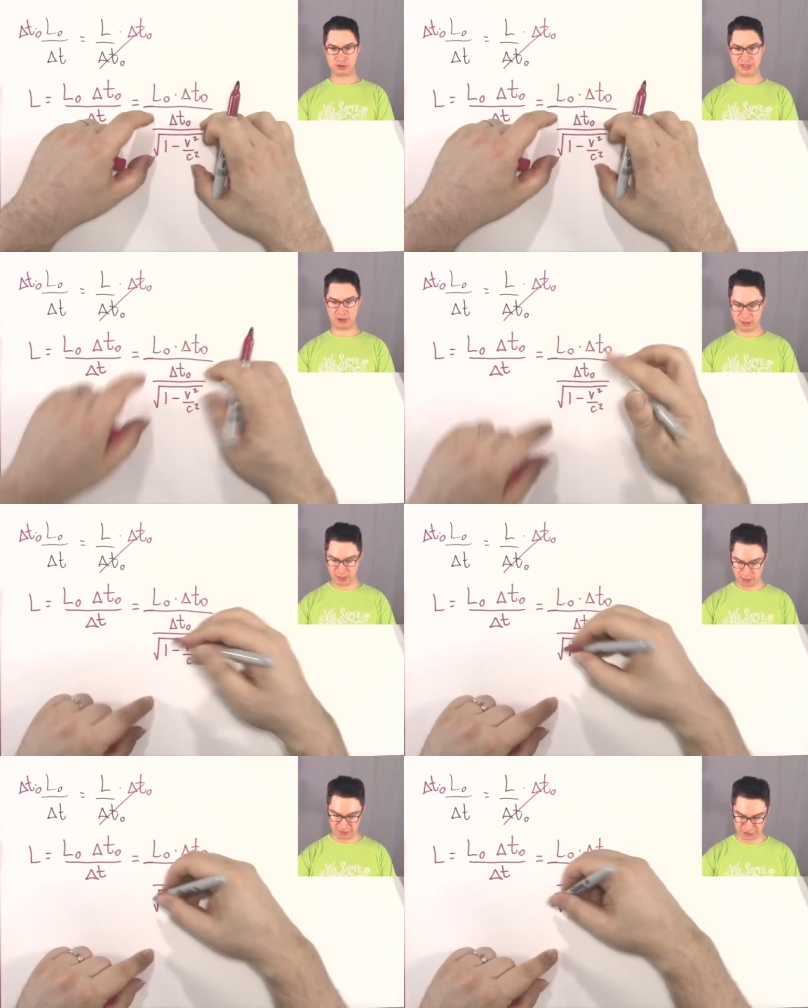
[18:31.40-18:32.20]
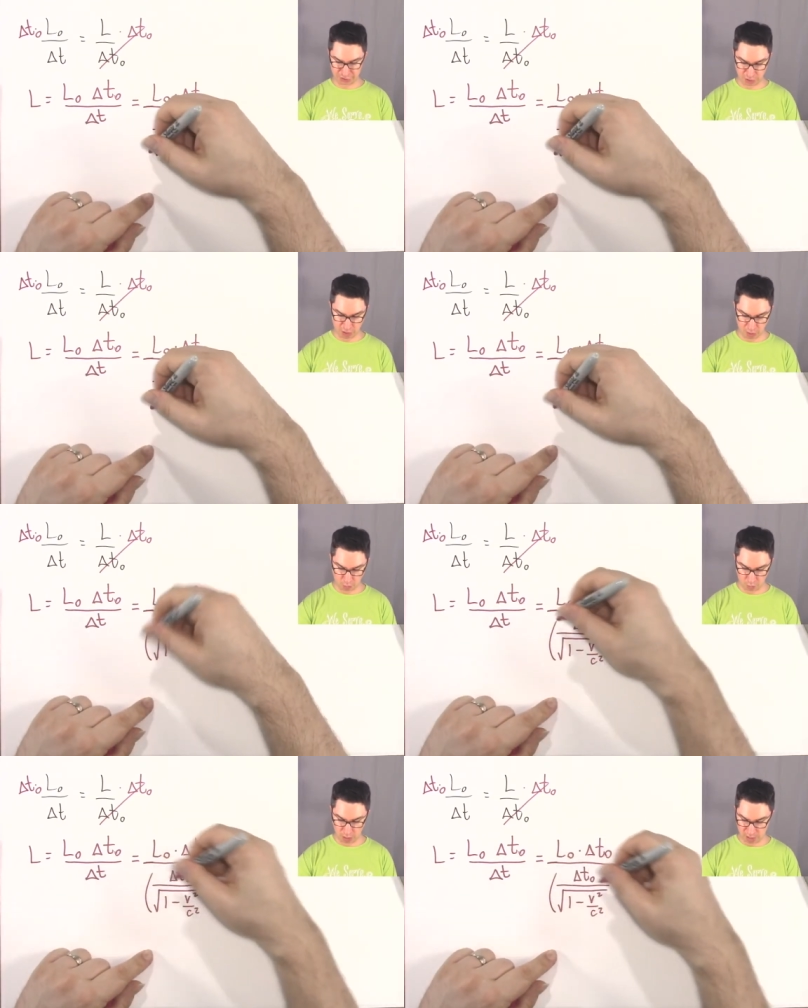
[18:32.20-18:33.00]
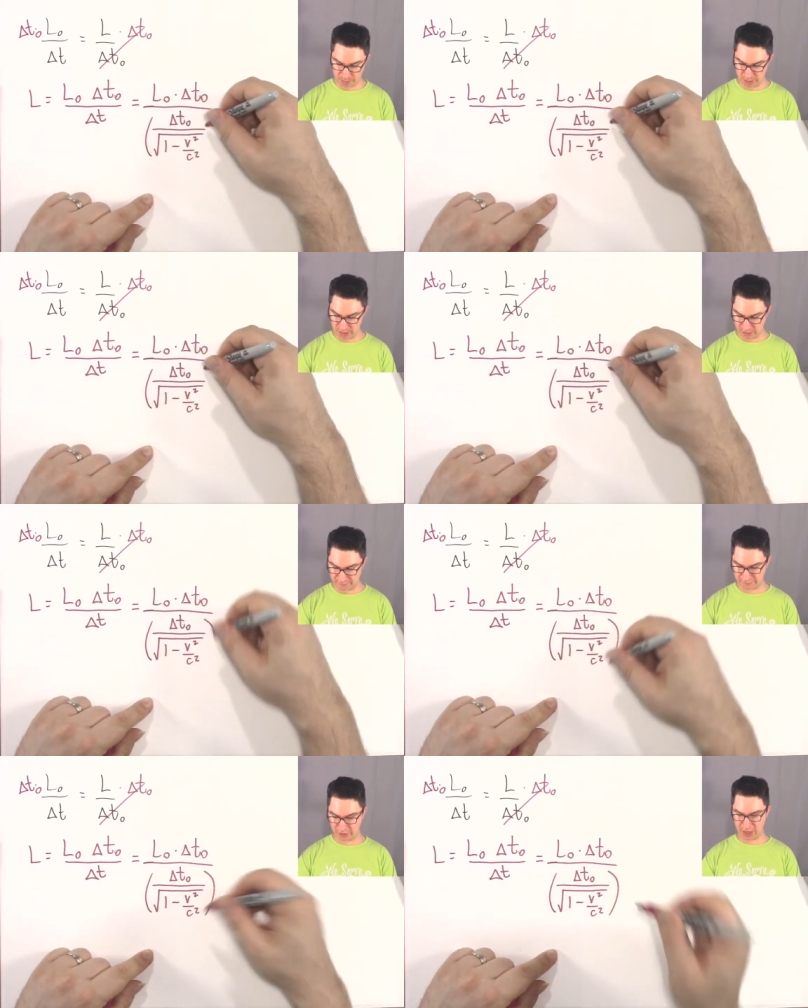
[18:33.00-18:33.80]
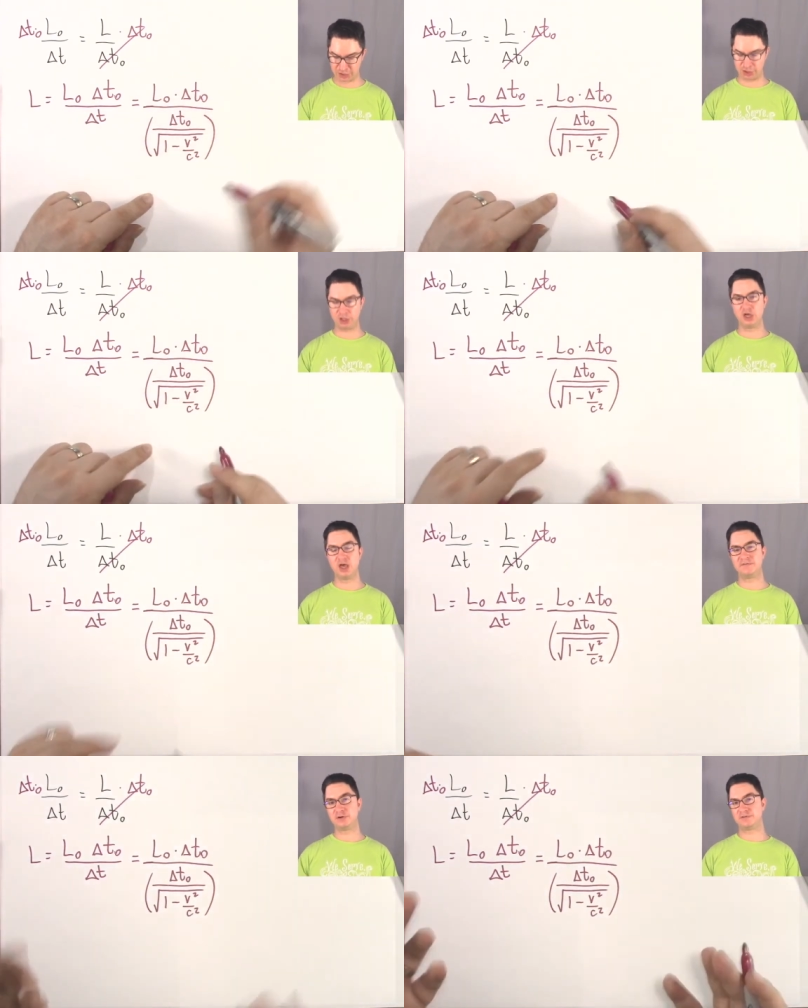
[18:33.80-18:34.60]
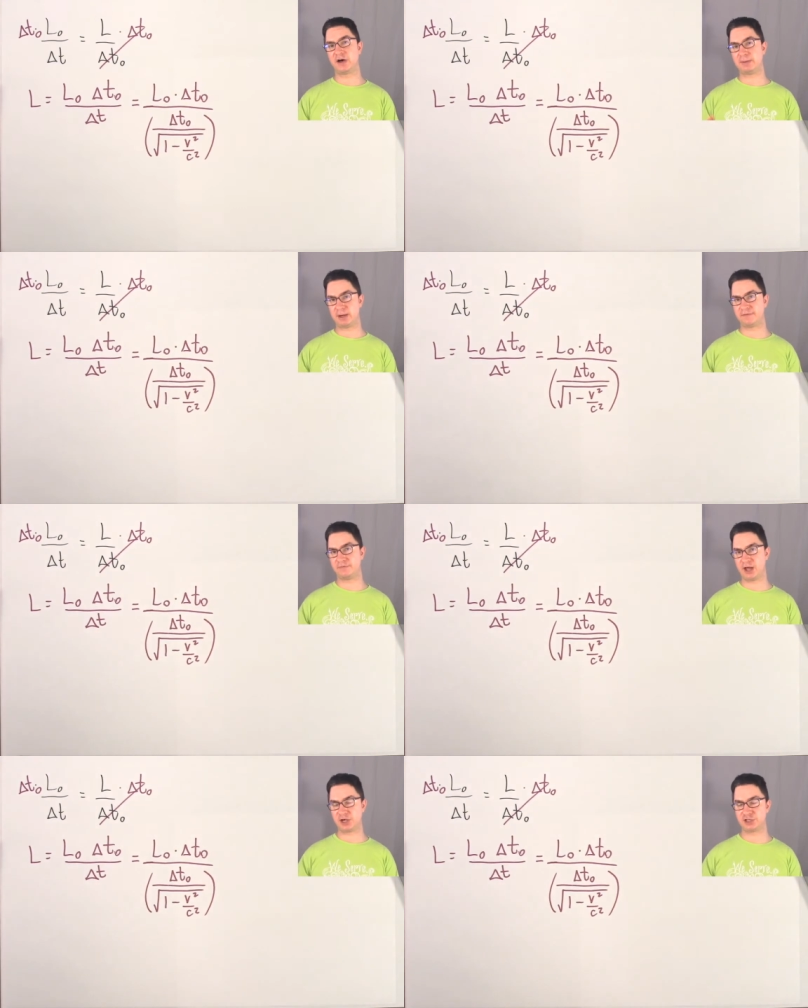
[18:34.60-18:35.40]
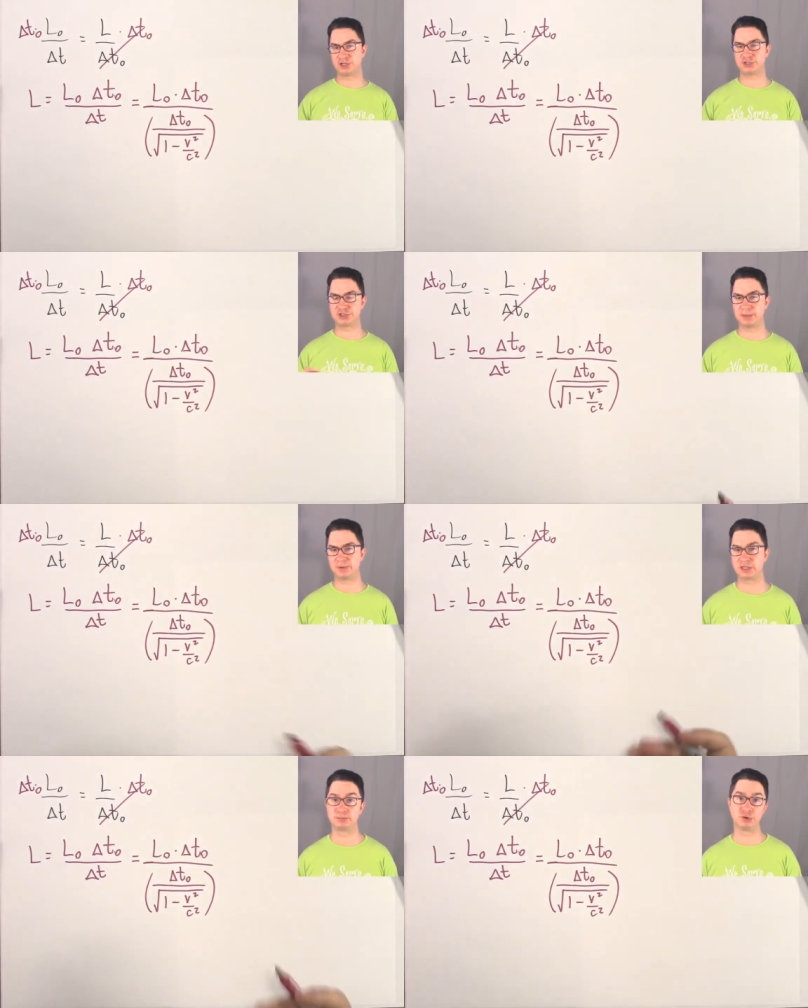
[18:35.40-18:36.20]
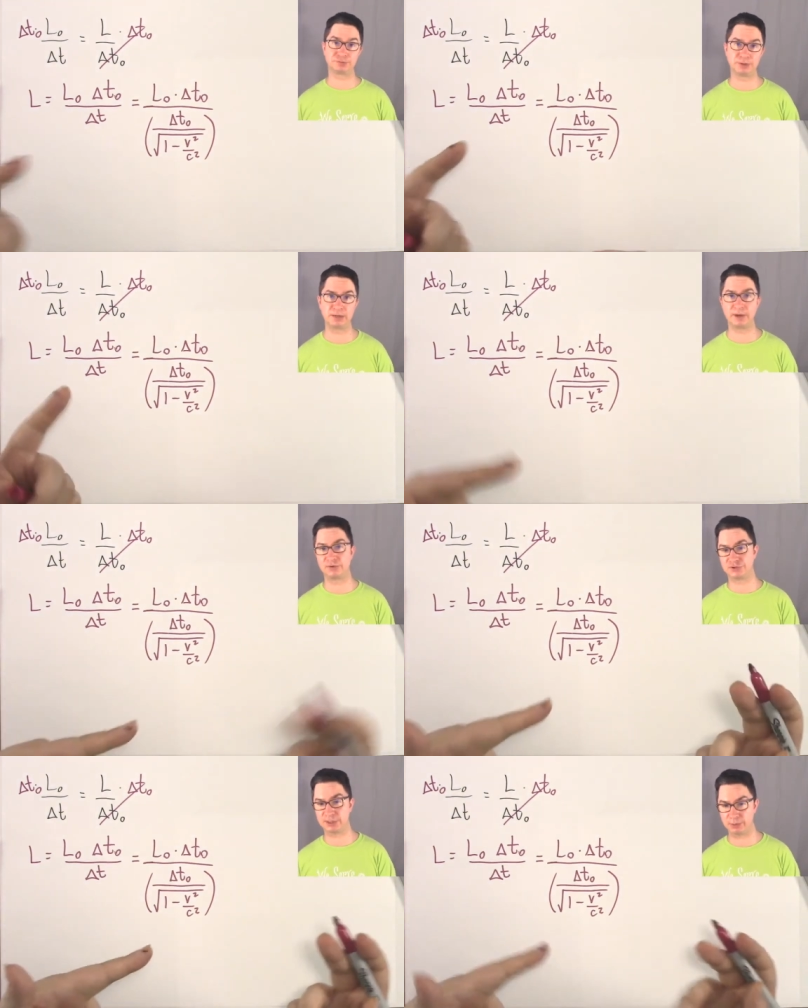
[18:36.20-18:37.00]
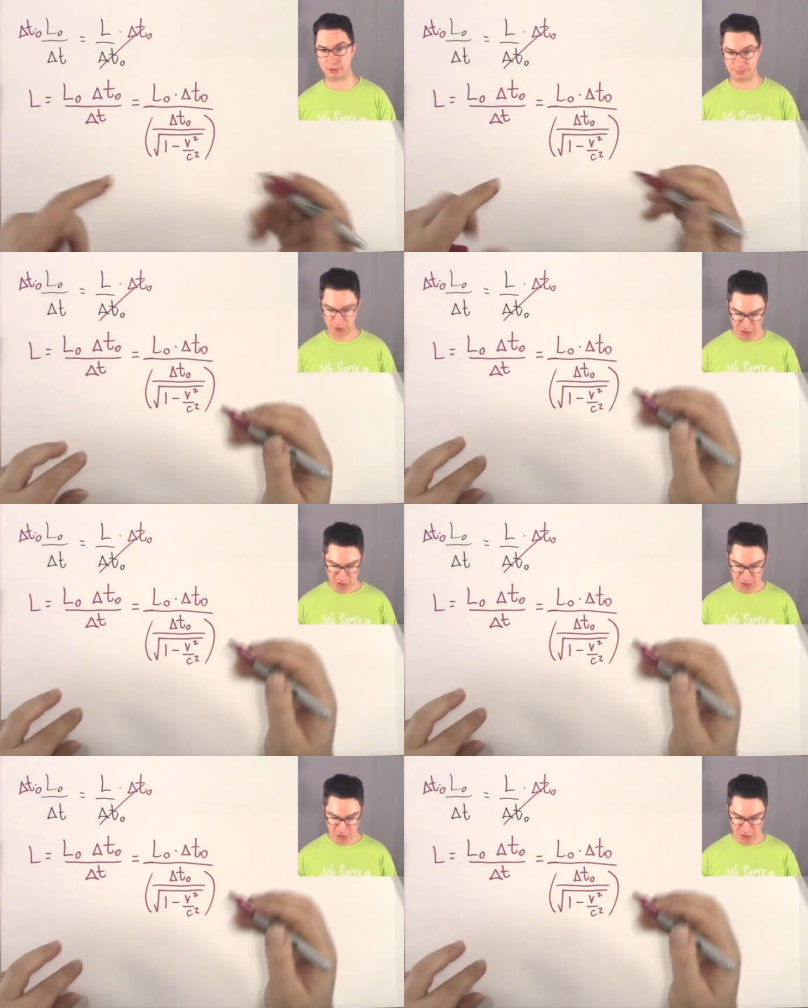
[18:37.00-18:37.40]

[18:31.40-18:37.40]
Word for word: down here, this is all one big fraction, if you divide by a fraction, it's the same thing as multiplying by the reciprocal.